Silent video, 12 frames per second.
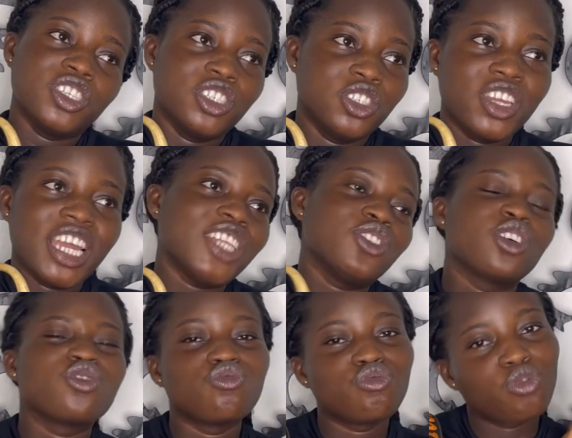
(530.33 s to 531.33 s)
you can't
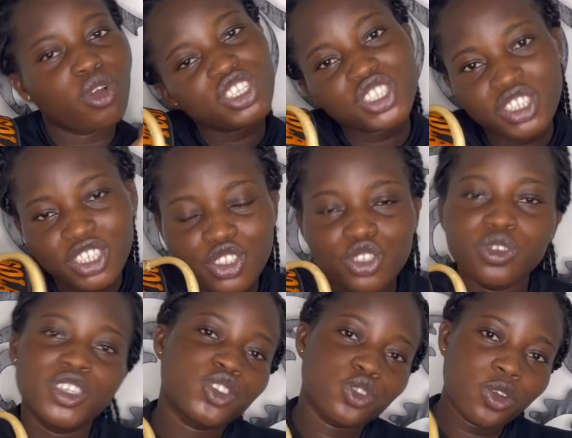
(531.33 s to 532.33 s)
just rush into a
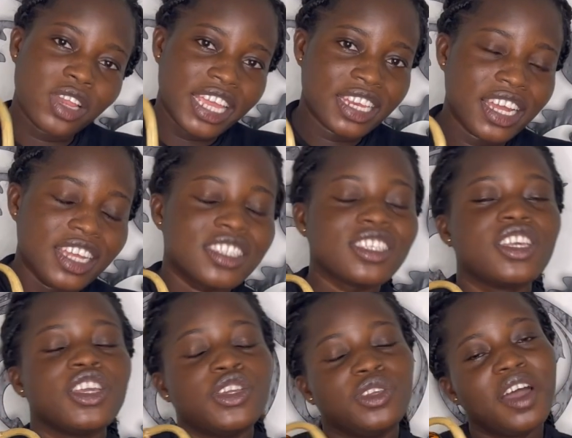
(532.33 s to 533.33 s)
solo like that.
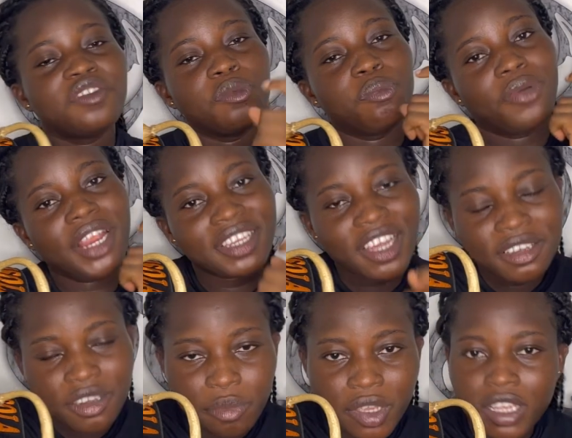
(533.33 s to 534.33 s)
You have to break down
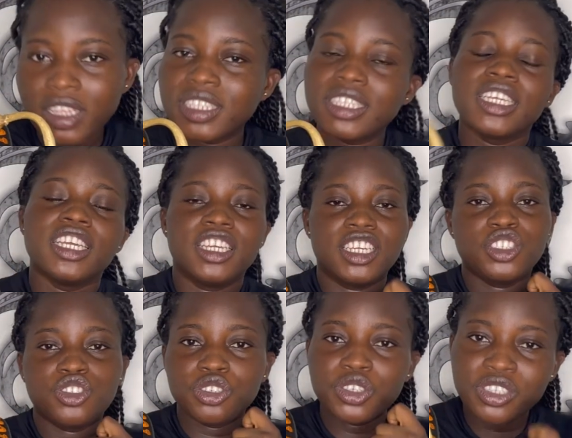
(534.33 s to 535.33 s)
the beats,
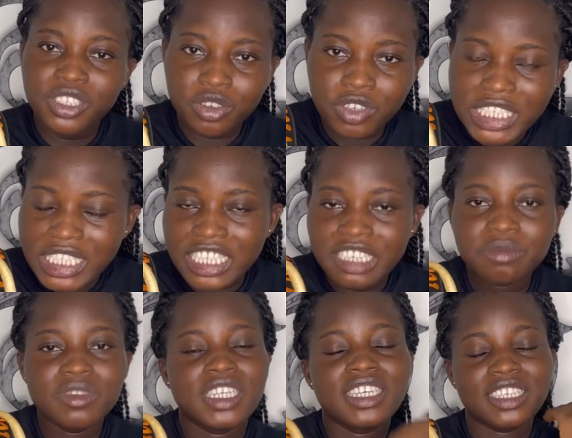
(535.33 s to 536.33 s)
introduce a rhythm,
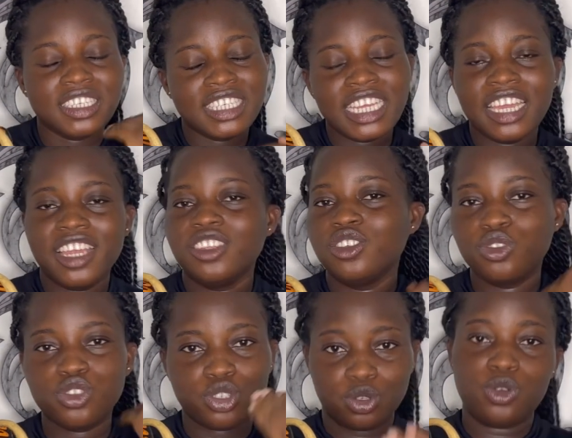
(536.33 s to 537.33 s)
then you
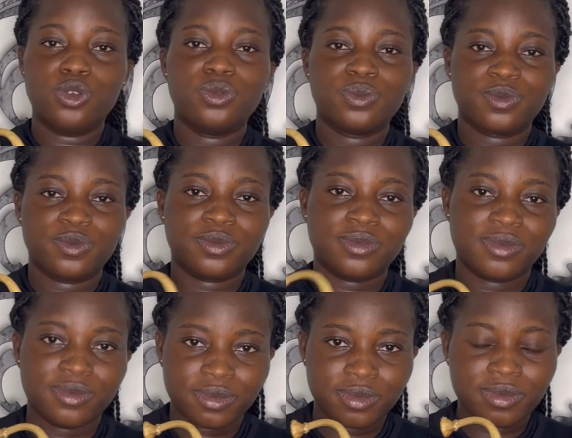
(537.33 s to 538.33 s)
solo.
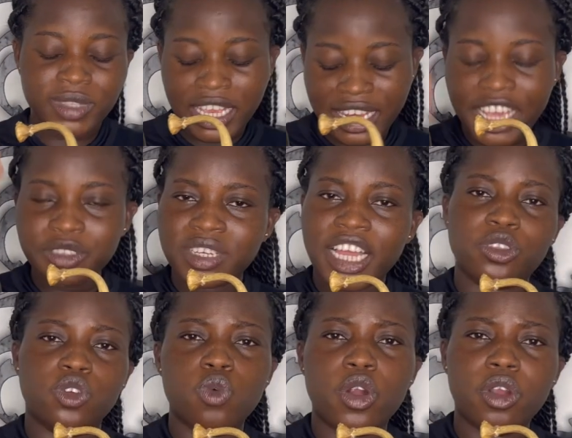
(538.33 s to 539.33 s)
Let's do that
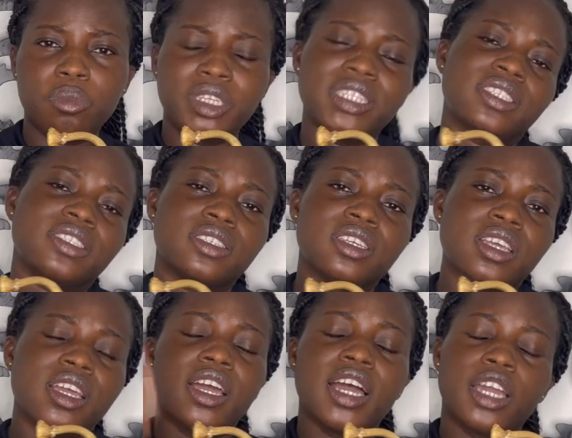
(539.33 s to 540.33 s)
on warrior beats
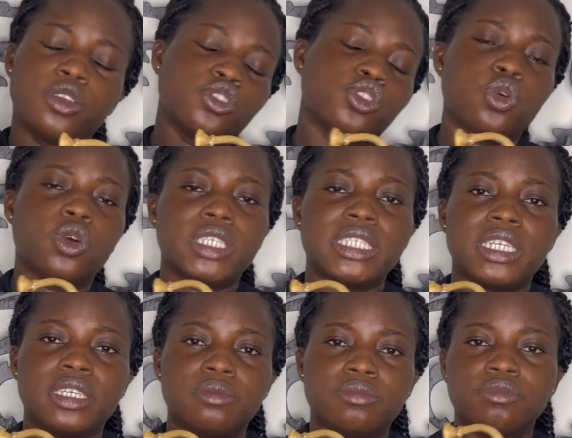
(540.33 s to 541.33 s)
and also on
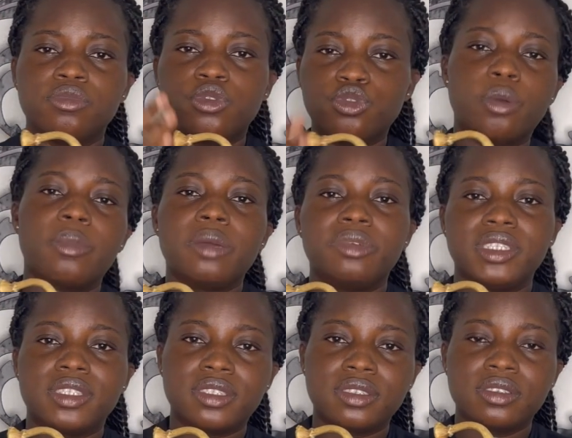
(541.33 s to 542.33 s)
rumba
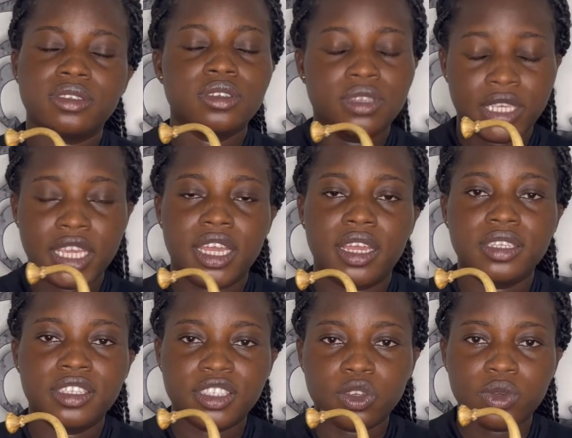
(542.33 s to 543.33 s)
beats. Yeah, the
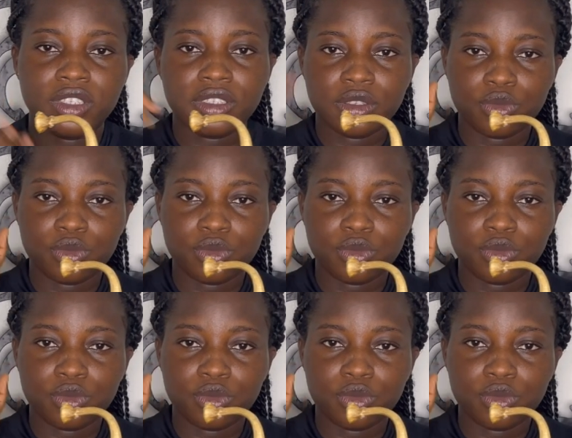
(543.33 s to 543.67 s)
sequence,